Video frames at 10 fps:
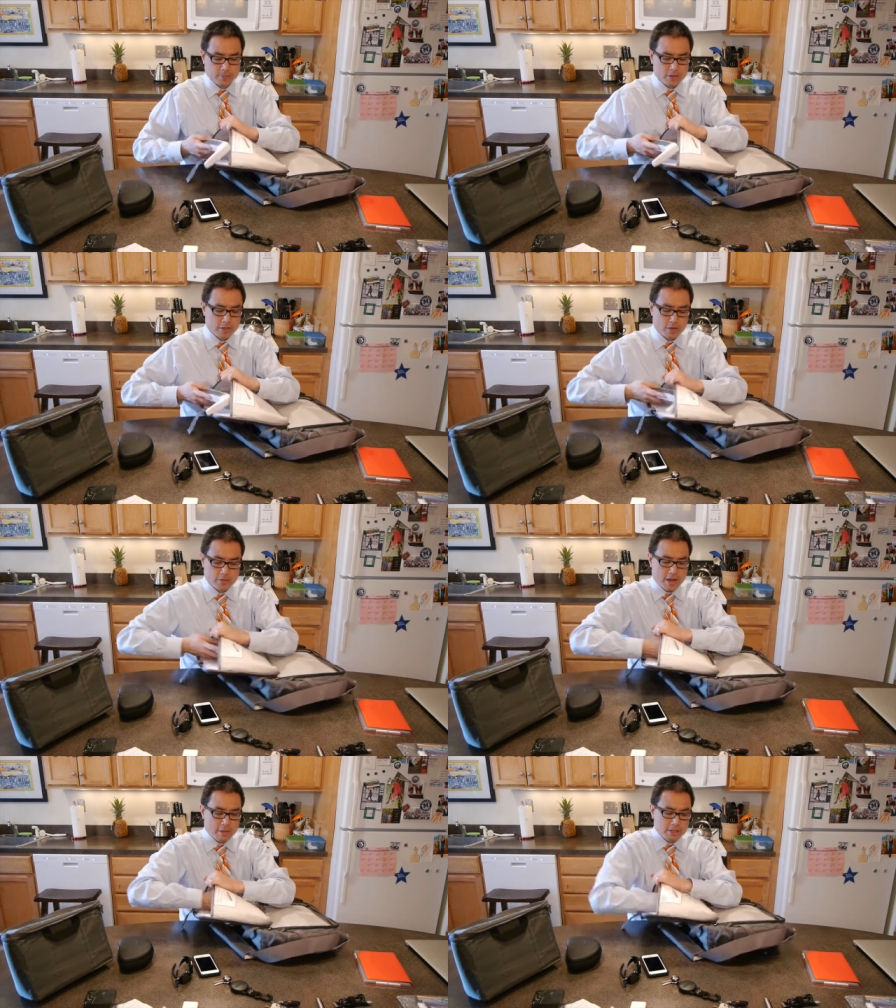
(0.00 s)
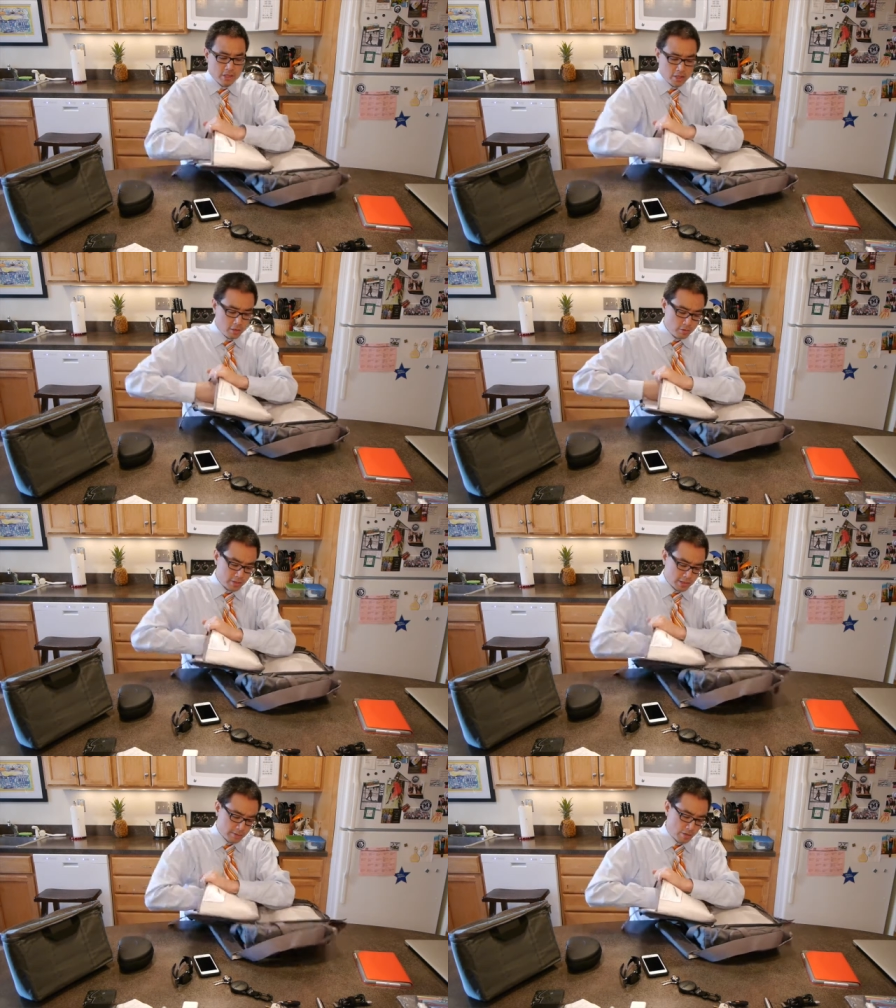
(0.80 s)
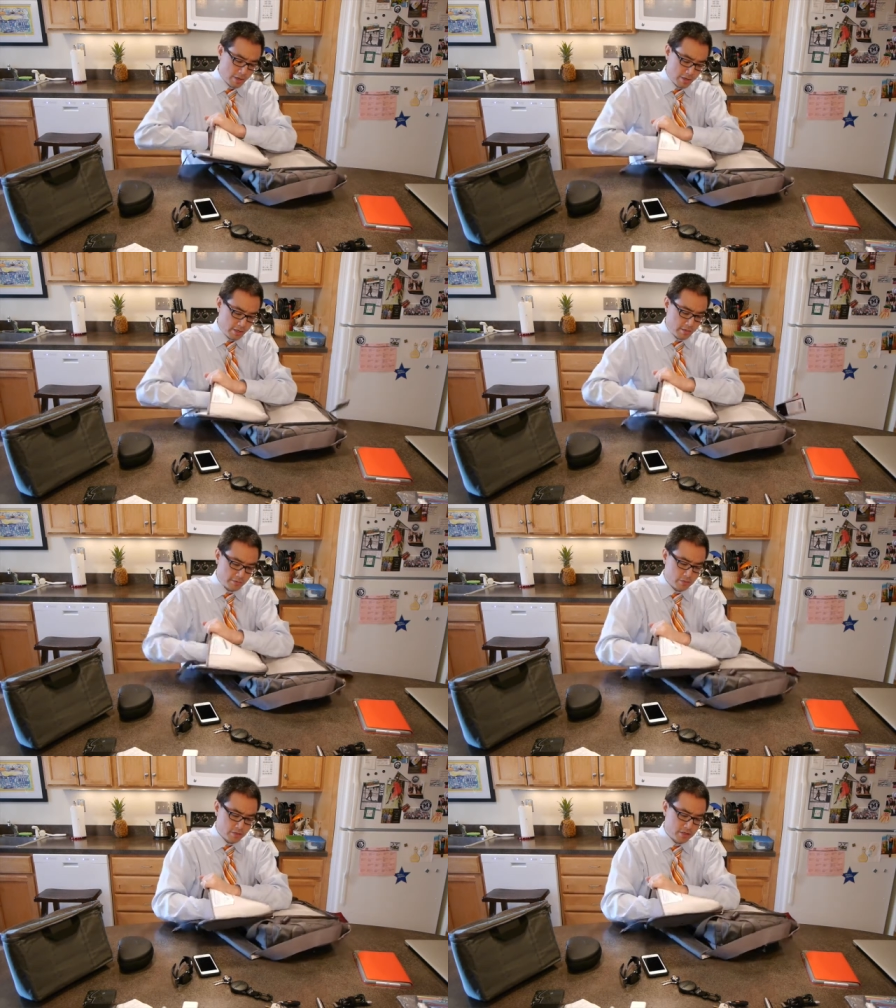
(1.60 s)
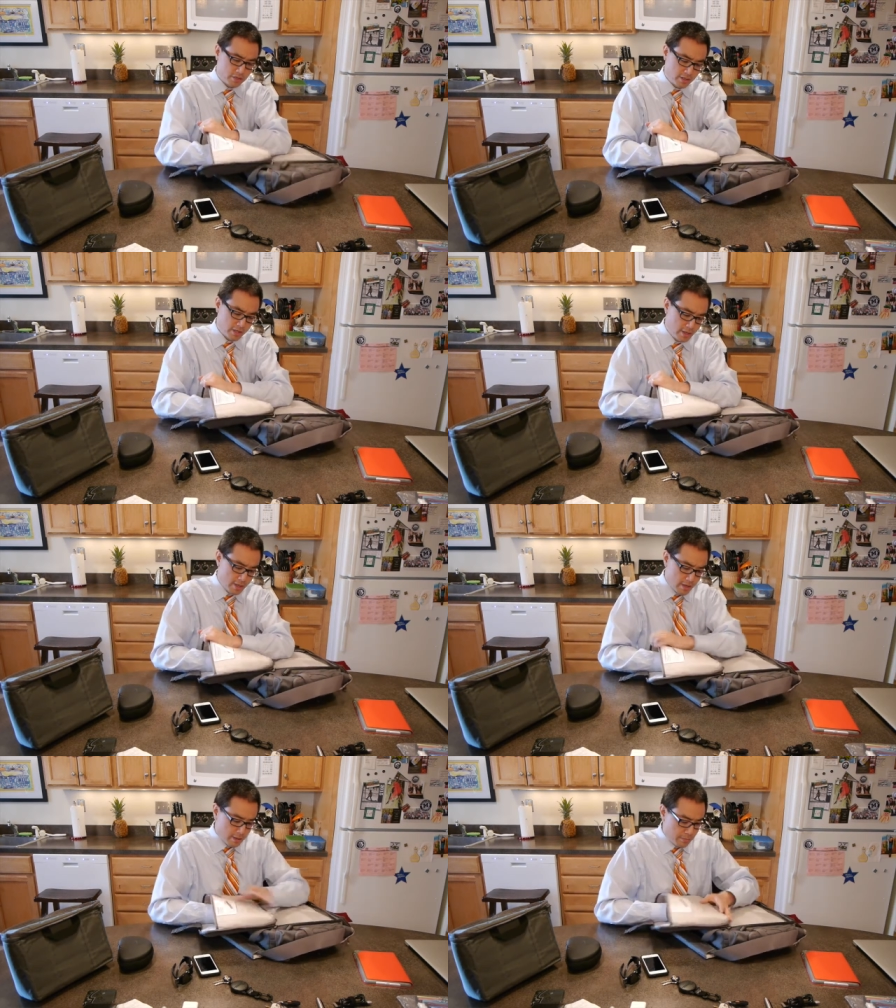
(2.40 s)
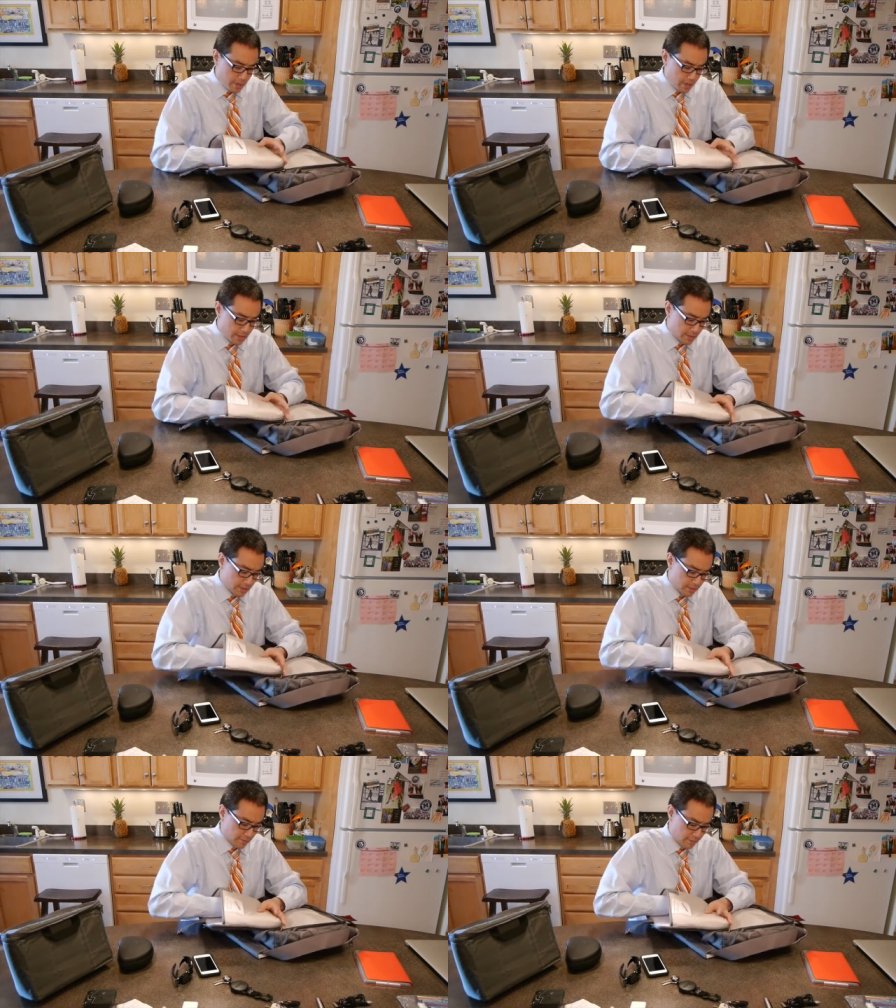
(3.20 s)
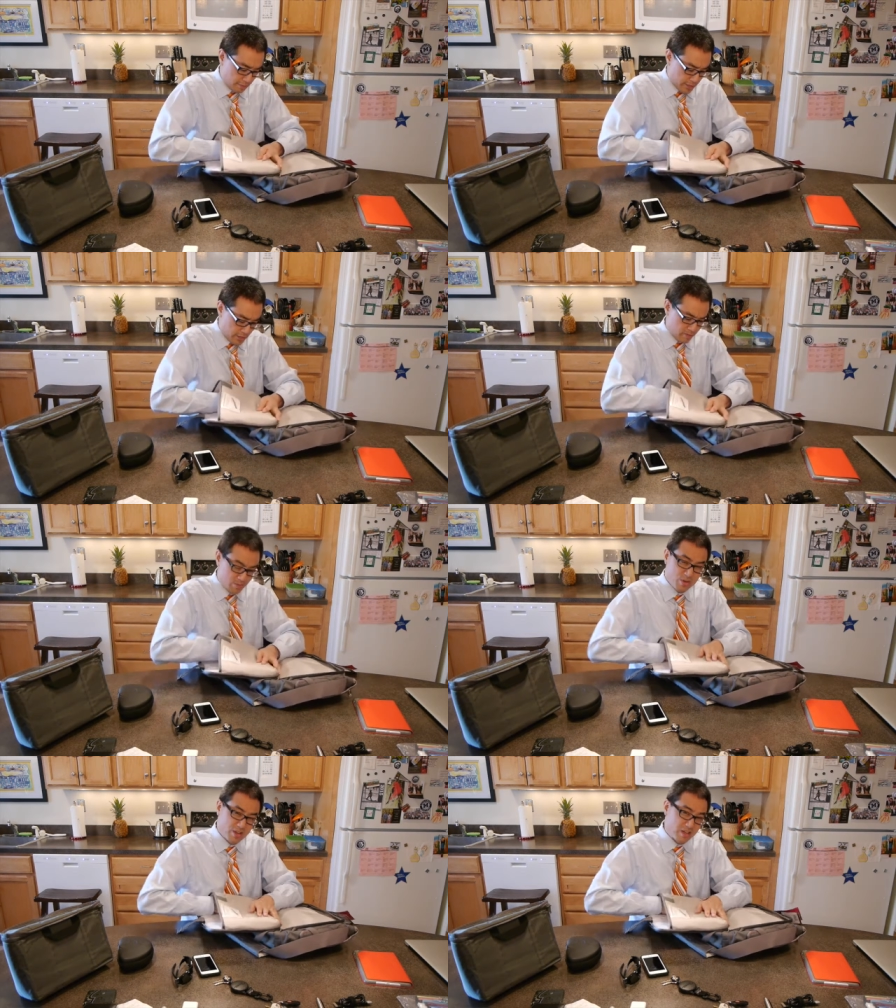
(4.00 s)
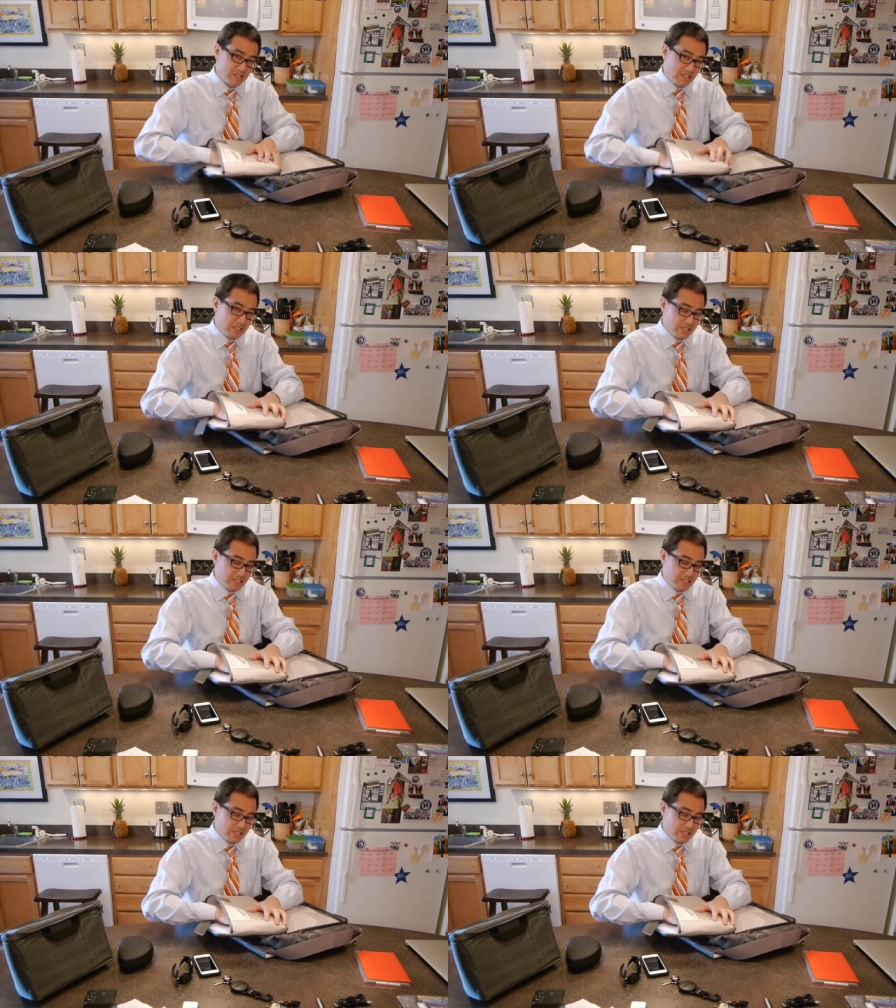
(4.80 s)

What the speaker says: So that was a huge disappointment, and unfortunately, because it doesn't fit my computer,